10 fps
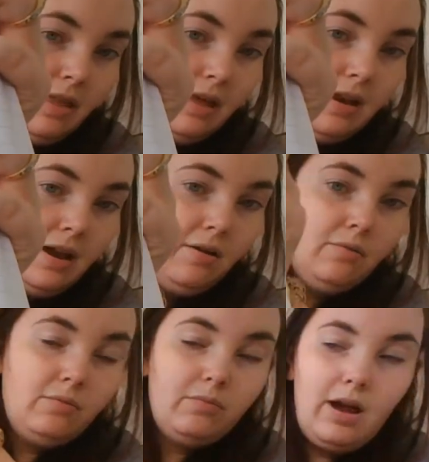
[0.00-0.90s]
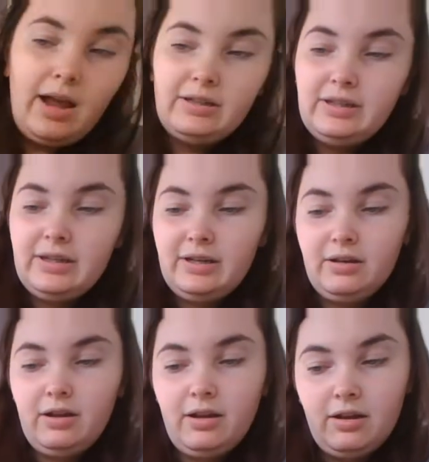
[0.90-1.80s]
that out, I
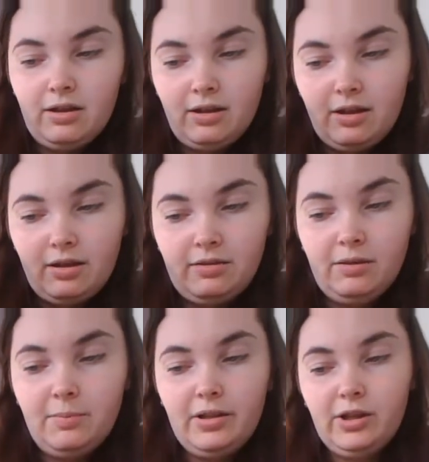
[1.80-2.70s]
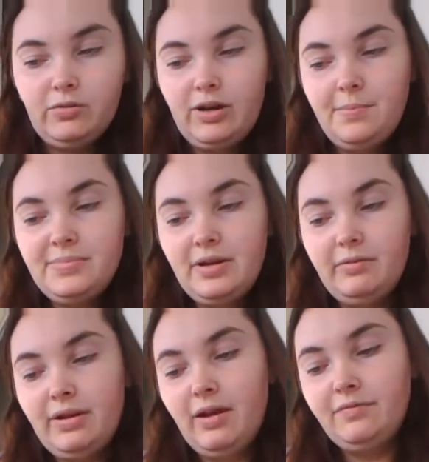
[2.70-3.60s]
did the milligrams I
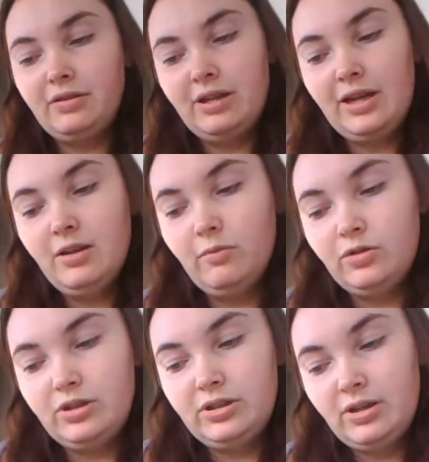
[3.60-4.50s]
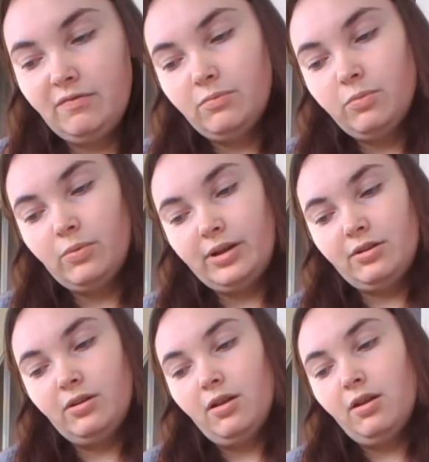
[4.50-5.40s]
would have to take, which is
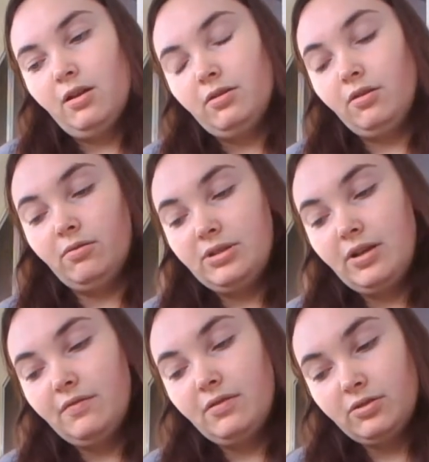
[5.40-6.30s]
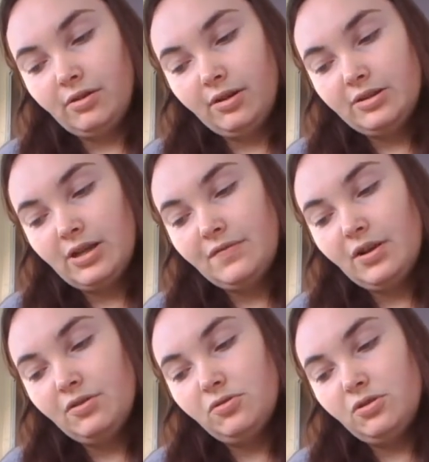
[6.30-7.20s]

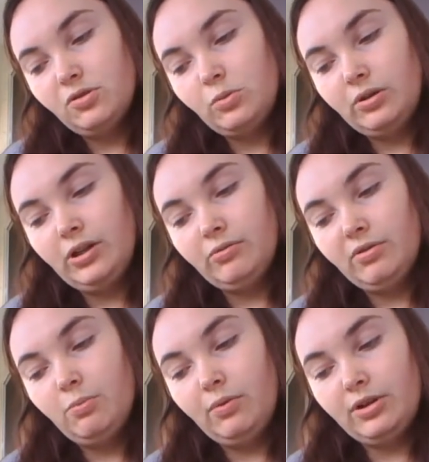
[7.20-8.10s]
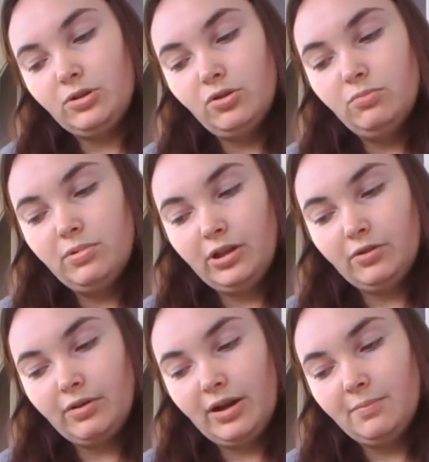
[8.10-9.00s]
723.2
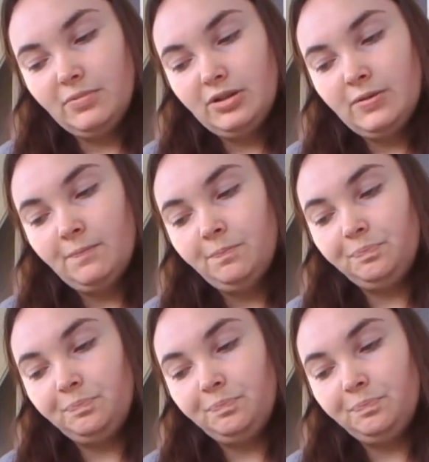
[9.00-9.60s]
milligrams.